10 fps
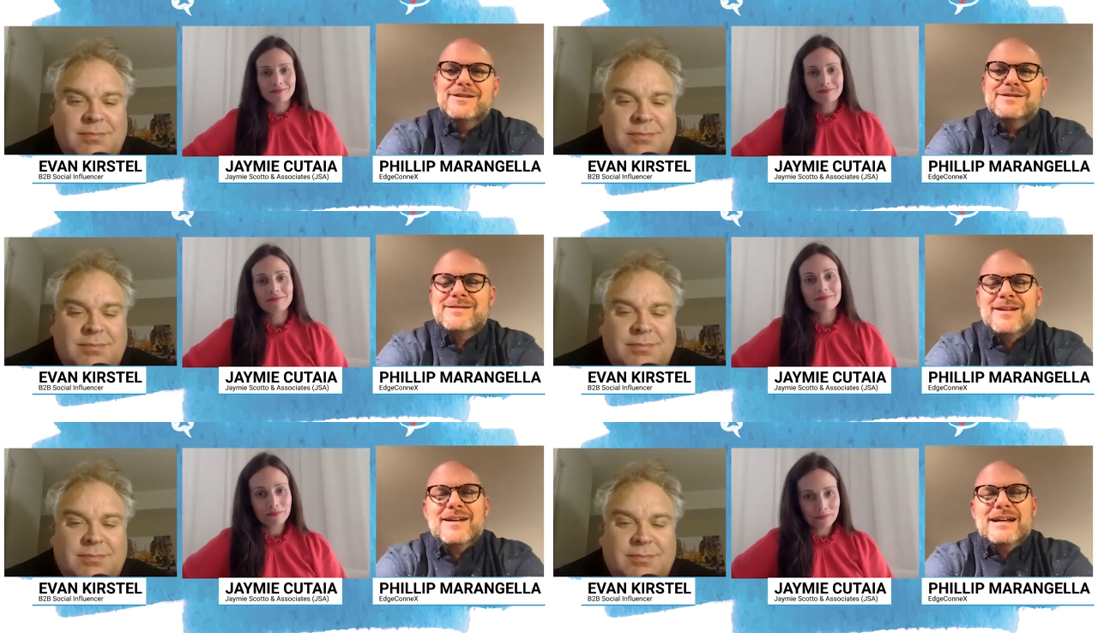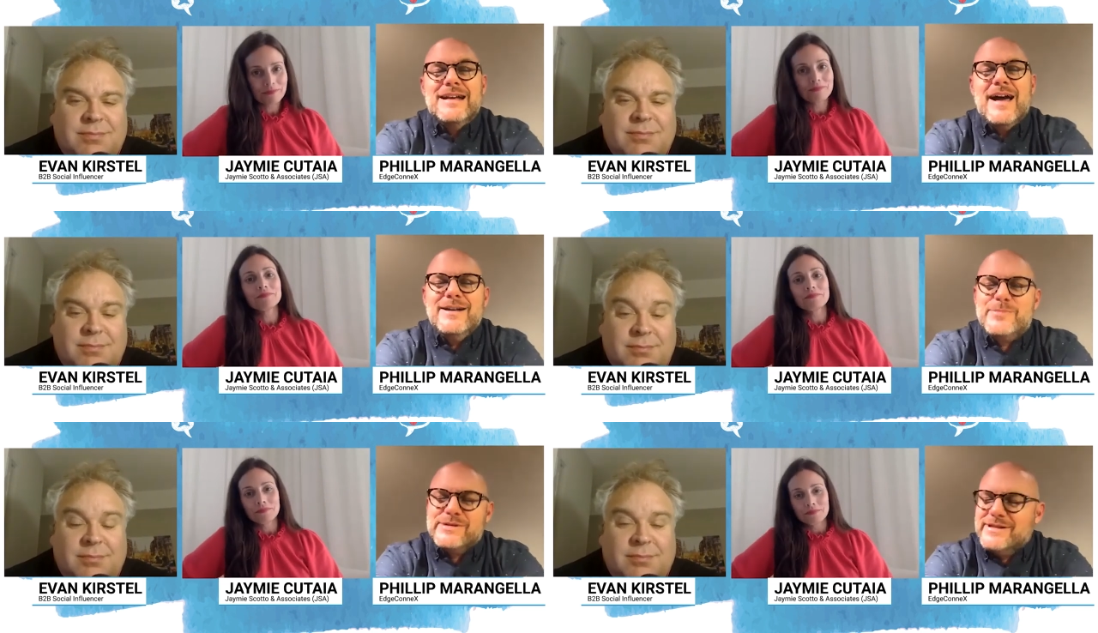Speaker 1: is
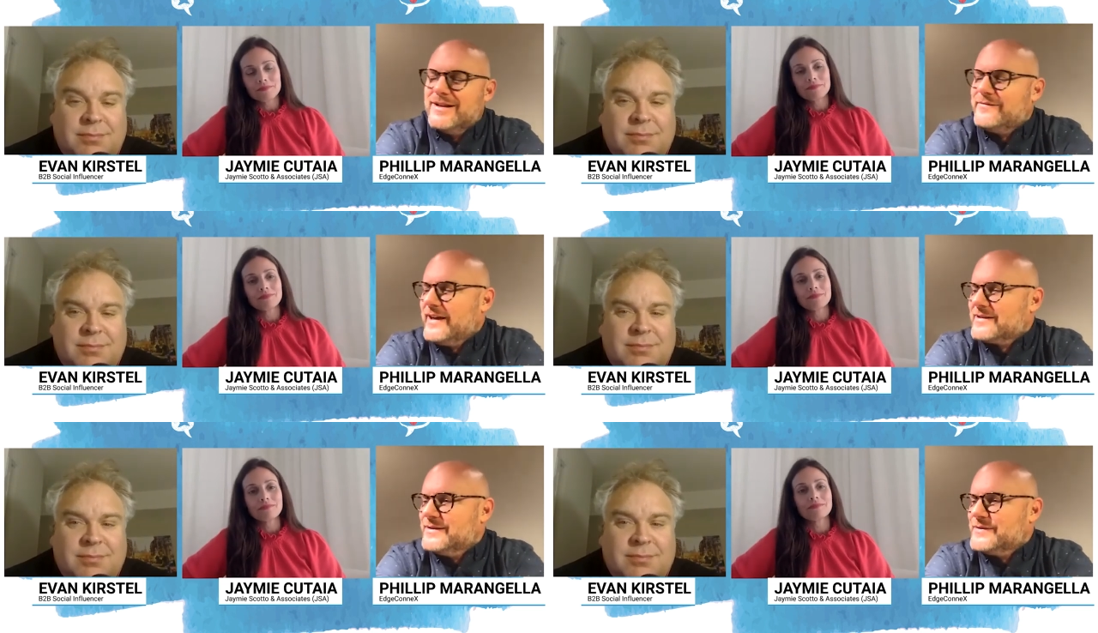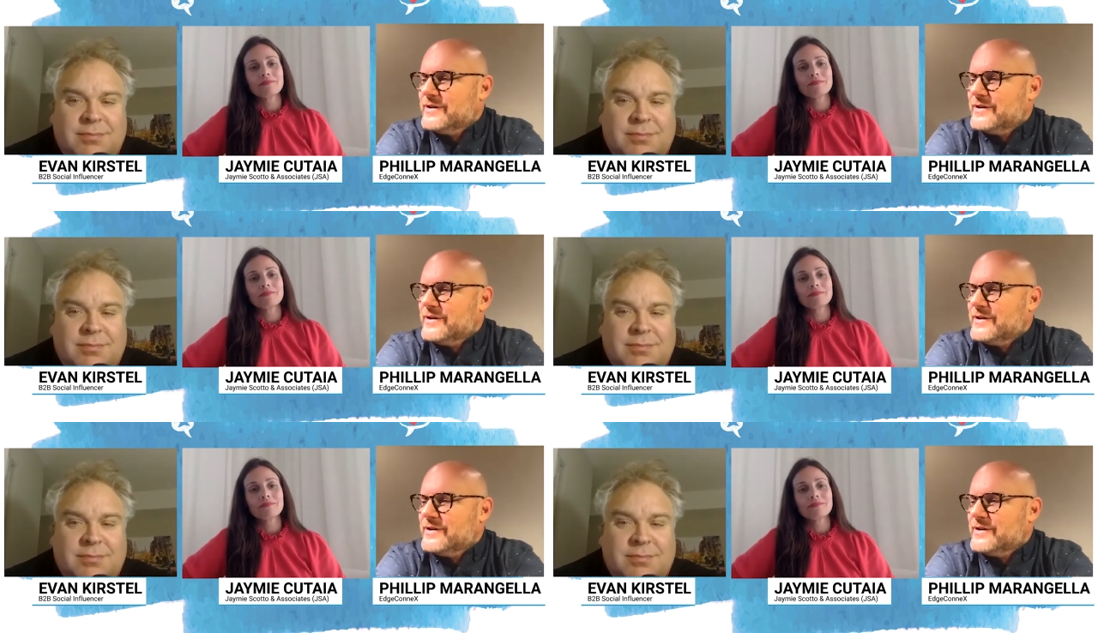90% effective.